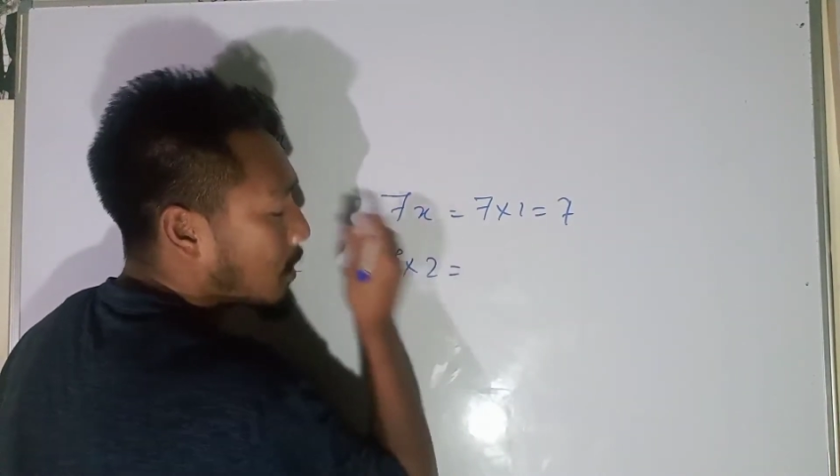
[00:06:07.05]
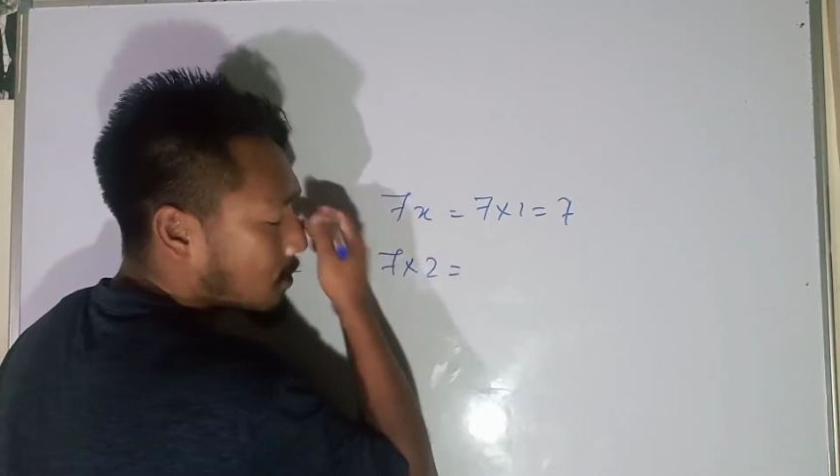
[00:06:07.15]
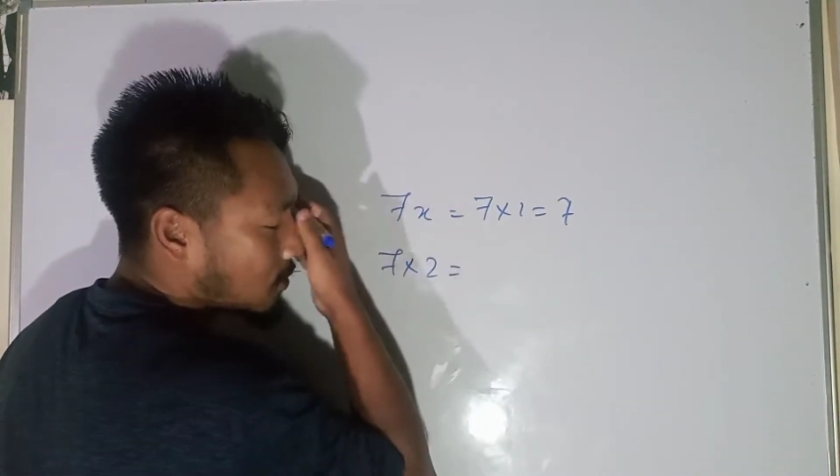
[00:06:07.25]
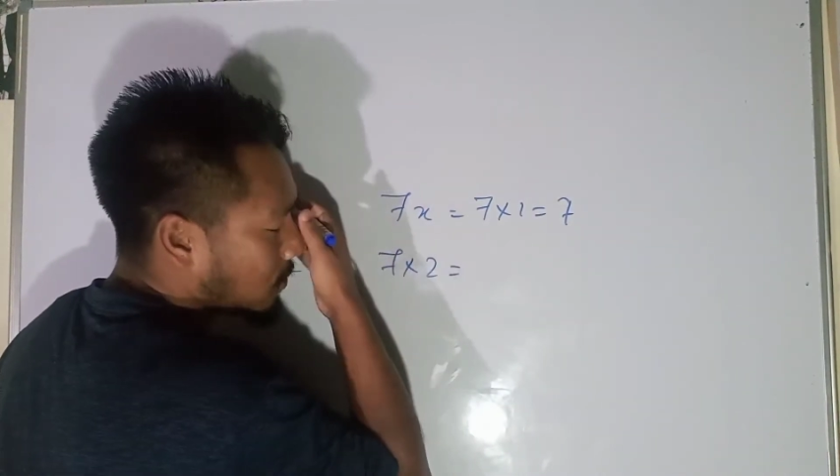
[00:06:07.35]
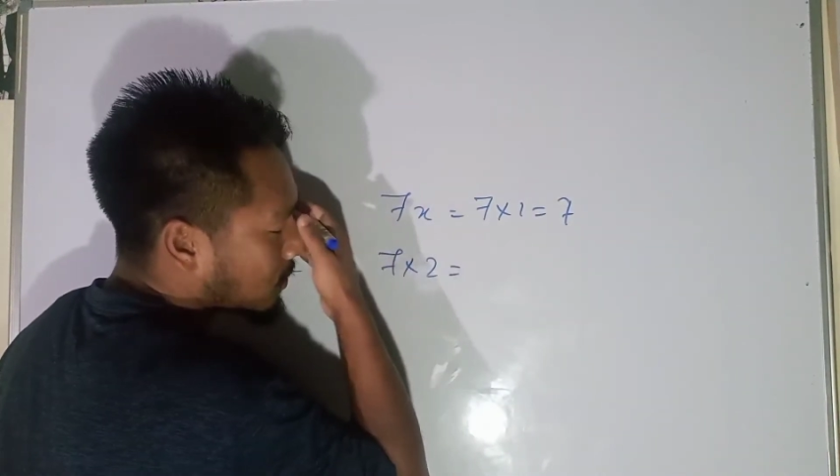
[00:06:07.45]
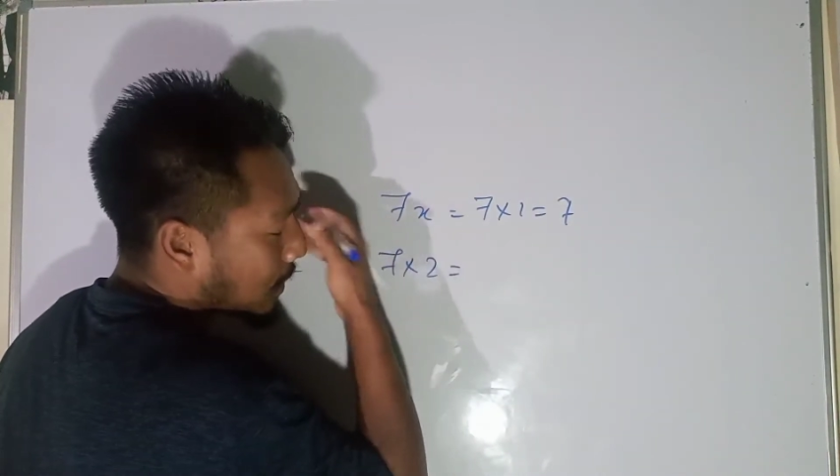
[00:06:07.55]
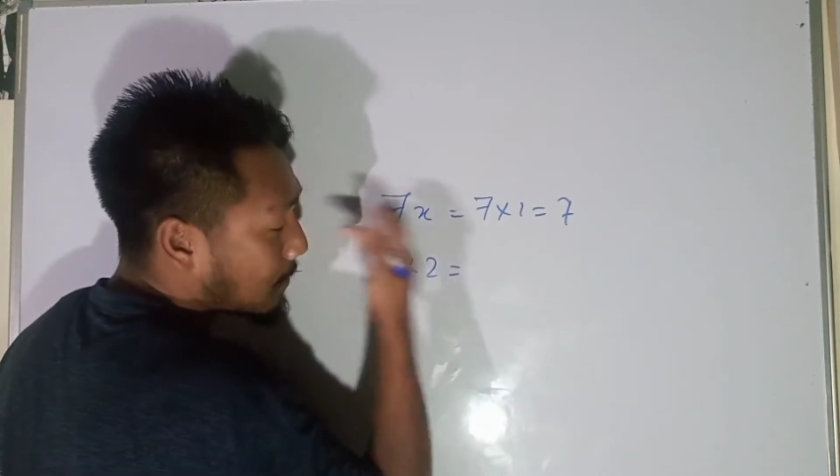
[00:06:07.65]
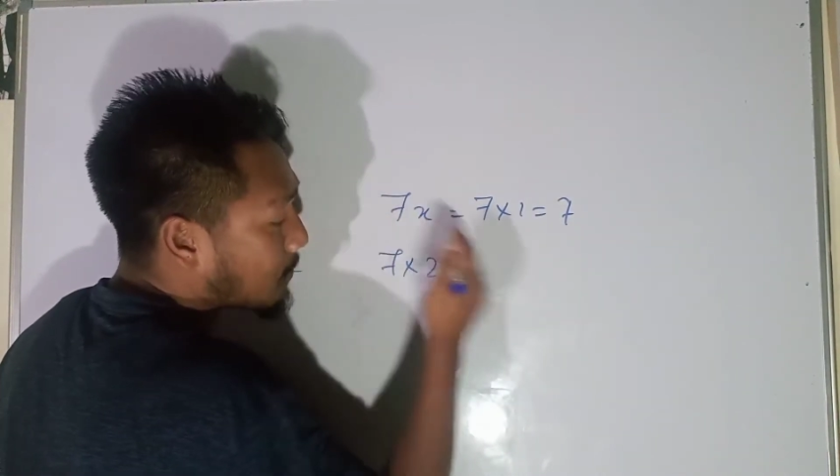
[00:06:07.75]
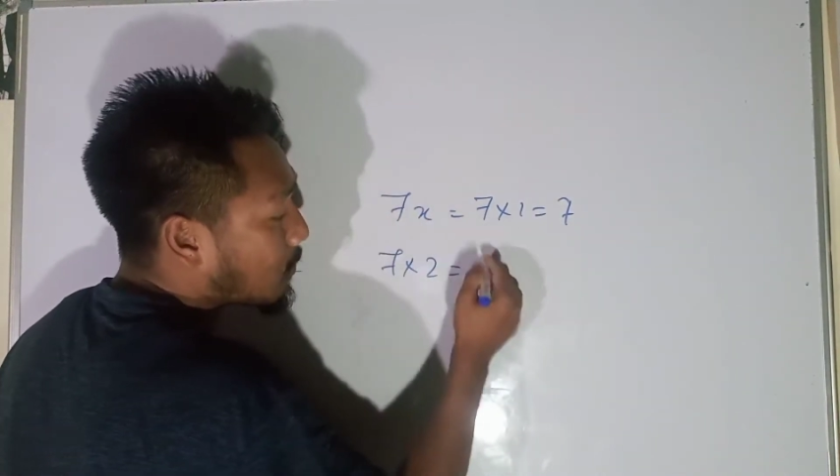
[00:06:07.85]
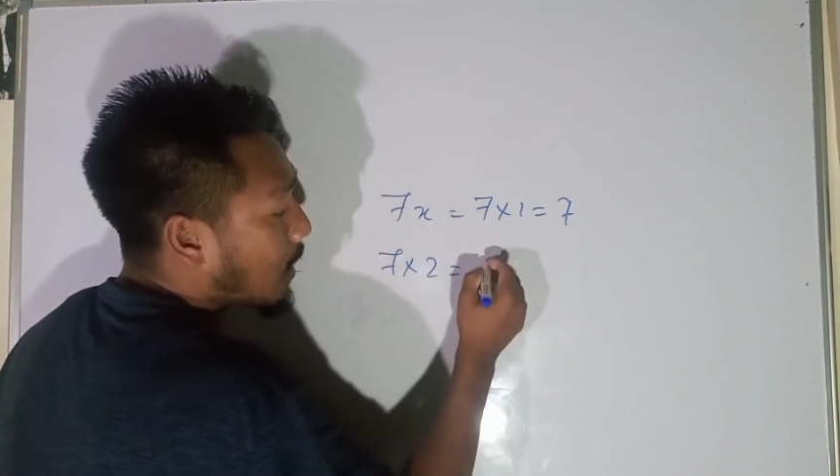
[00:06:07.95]
2, that
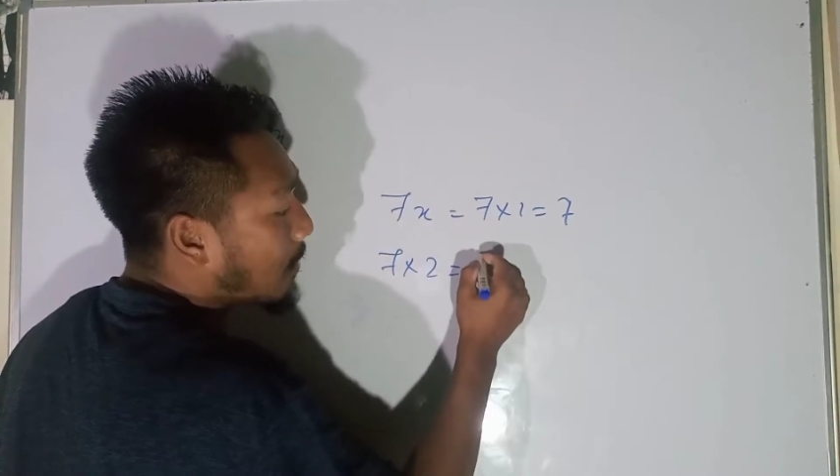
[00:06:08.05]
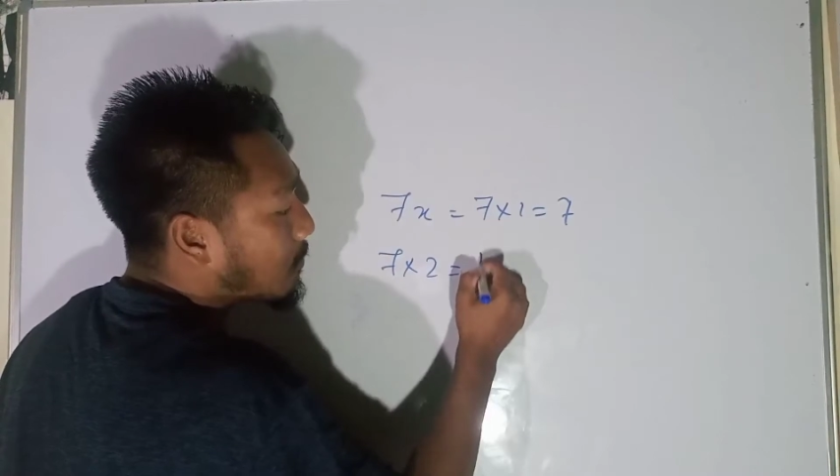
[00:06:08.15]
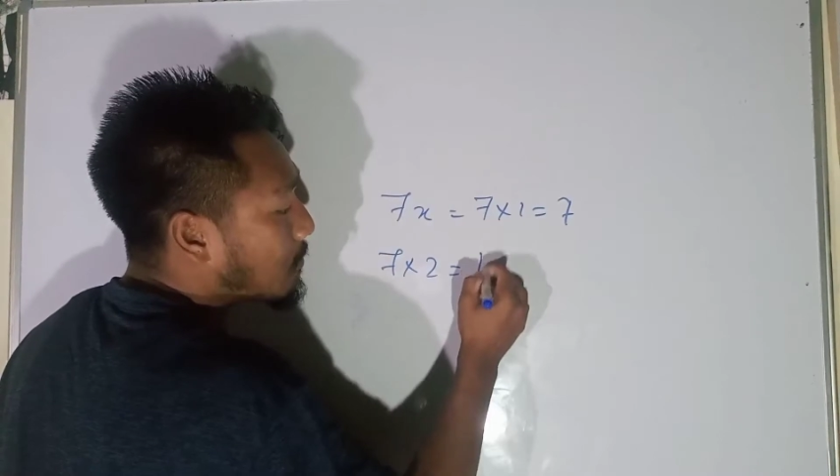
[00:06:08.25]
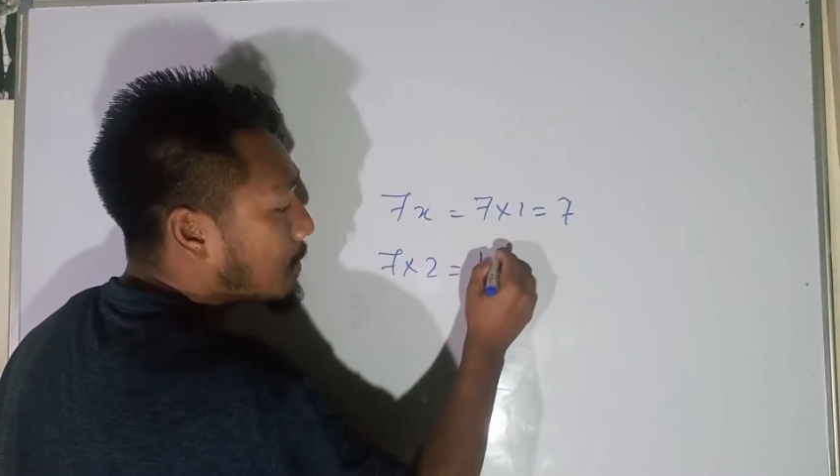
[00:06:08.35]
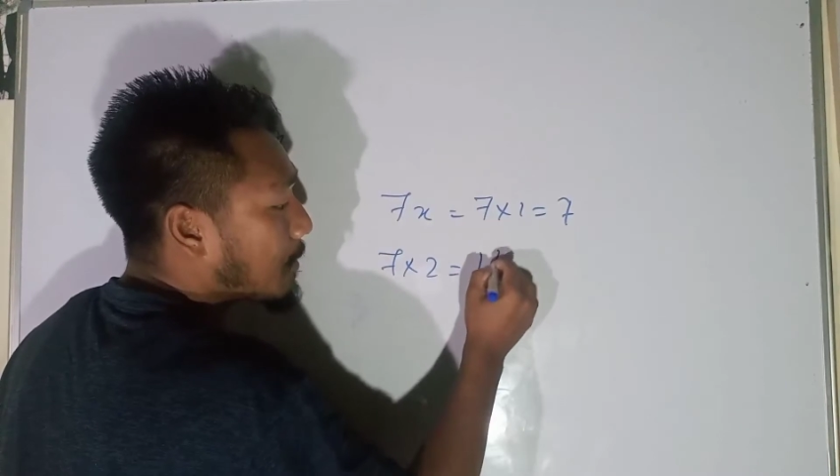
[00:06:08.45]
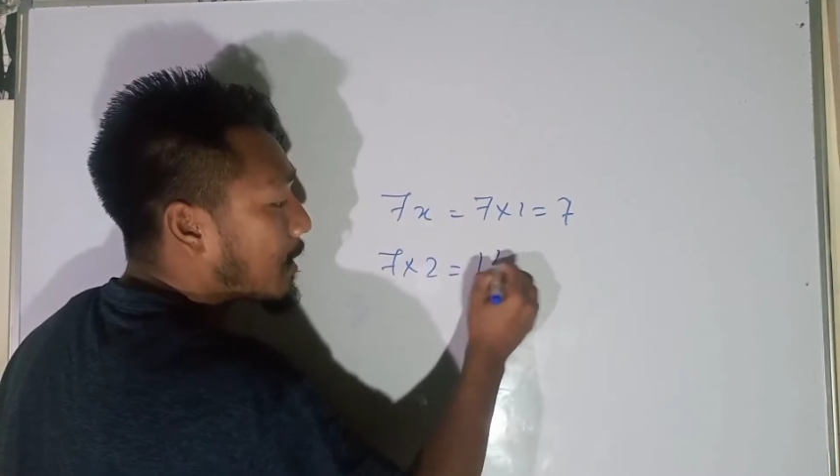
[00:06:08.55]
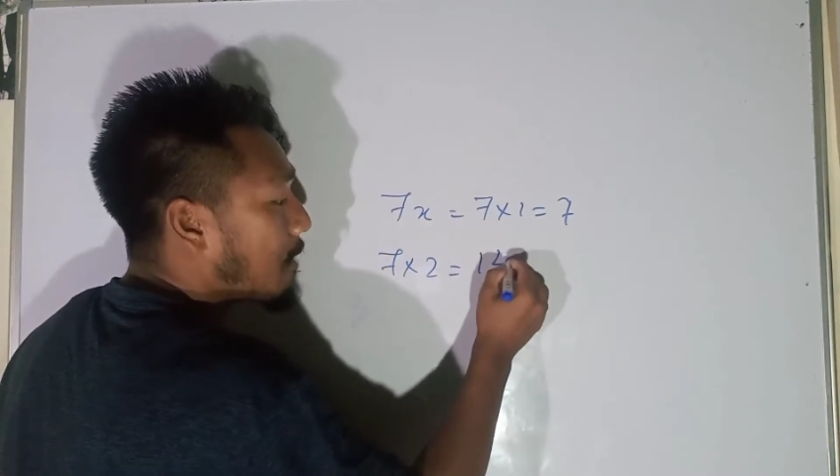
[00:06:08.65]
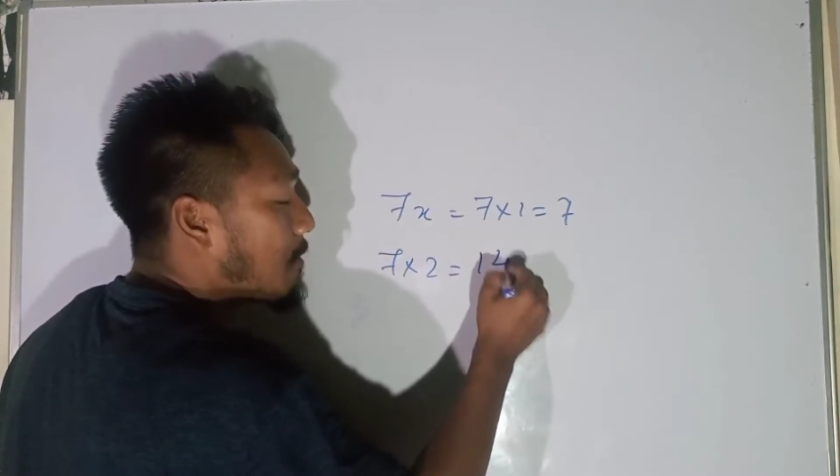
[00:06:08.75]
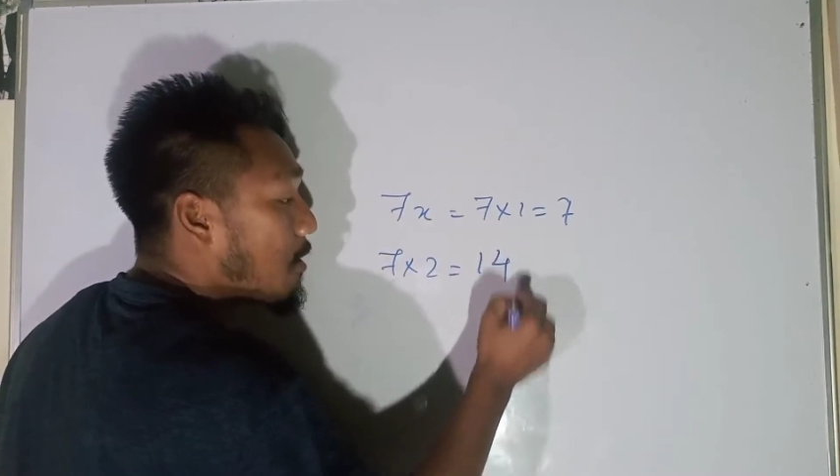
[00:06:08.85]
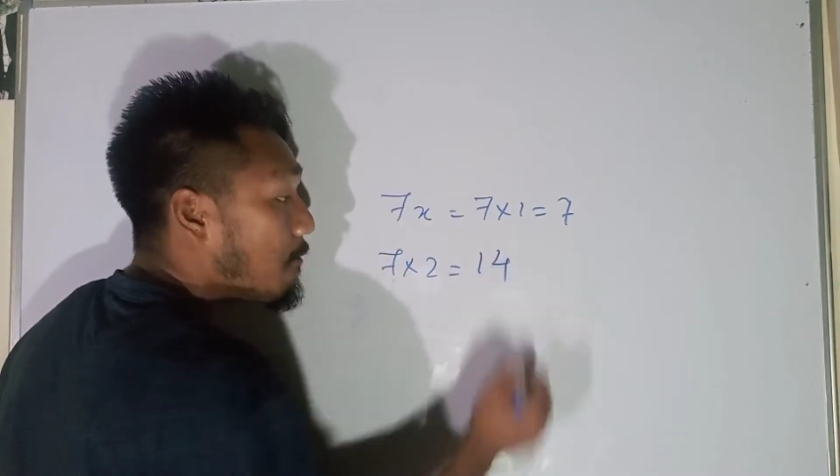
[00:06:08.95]
means your answer will
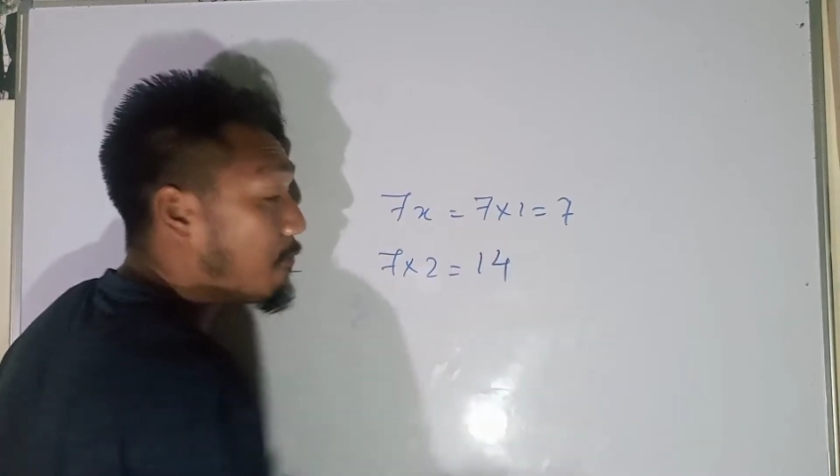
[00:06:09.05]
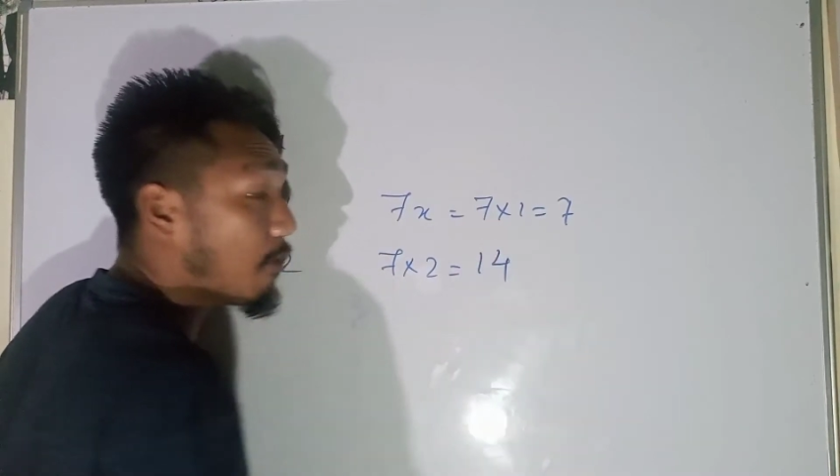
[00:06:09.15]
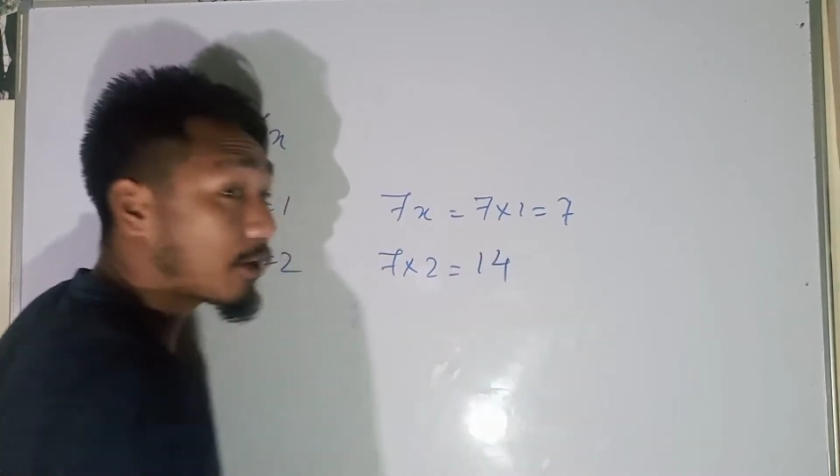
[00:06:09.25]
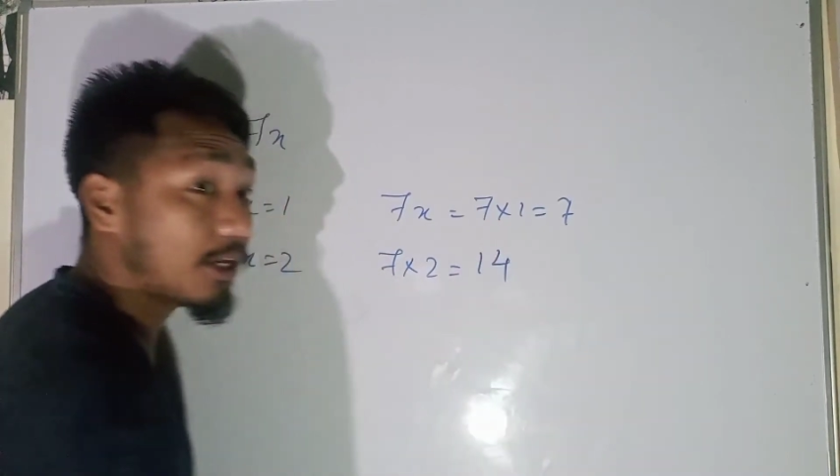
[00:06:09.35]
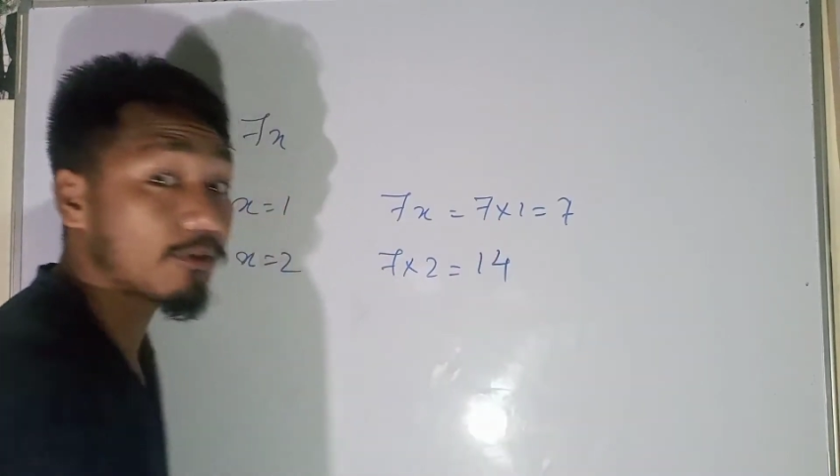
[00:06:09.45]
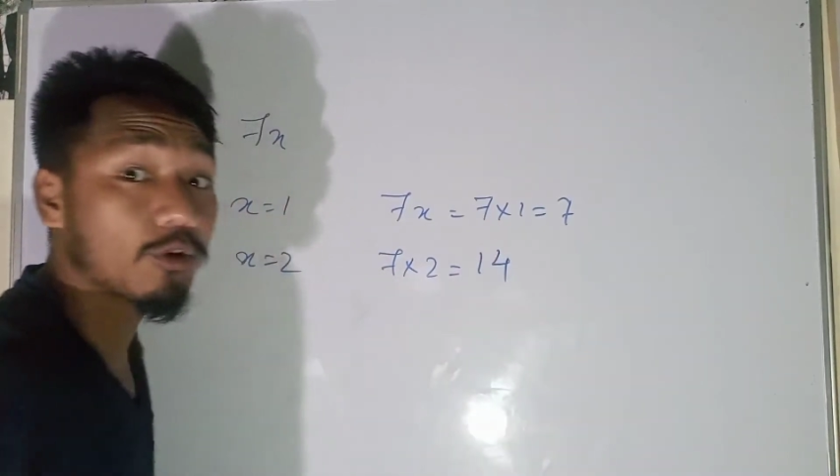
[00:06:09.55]
become 14.